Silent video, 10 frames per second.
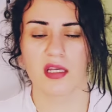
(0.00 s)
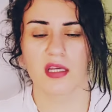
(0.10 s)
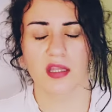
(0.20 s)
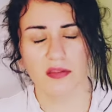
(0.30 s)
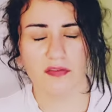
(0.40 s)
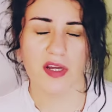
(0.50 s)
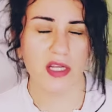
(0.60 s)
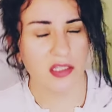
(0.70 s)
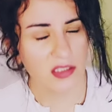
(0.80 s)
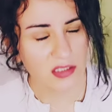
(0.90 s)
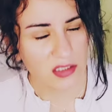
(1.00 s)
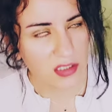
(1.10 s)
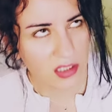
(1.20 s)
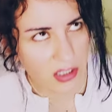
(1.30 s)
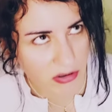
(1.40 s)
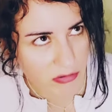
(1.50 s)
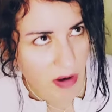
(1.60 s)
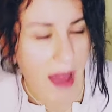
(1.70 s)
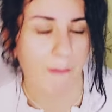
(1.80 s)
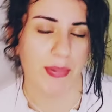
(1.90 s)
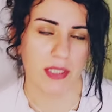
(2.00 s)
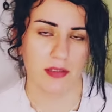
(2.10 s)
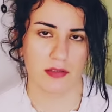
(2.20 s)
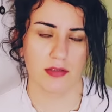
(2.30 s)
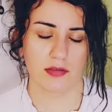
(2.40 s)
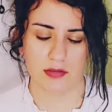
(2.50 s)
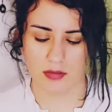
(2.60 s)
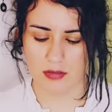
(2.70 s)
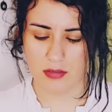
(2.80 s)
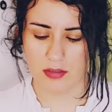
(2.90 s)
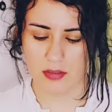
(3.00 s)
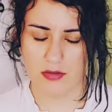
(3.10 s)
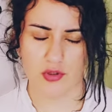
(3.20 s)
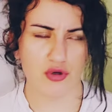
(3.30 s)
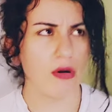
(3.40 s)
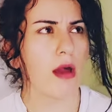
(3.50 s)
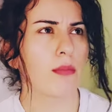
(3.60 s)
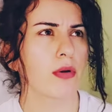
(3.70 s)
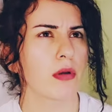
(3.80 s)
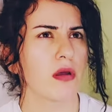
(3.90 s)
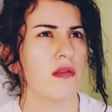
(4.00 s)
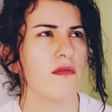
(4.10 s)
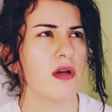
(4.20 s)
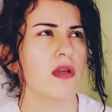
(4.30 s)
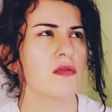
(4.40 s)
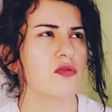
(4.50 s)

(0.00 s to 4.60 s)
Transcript: Cut the fucking crap. Trap. Cut the fucking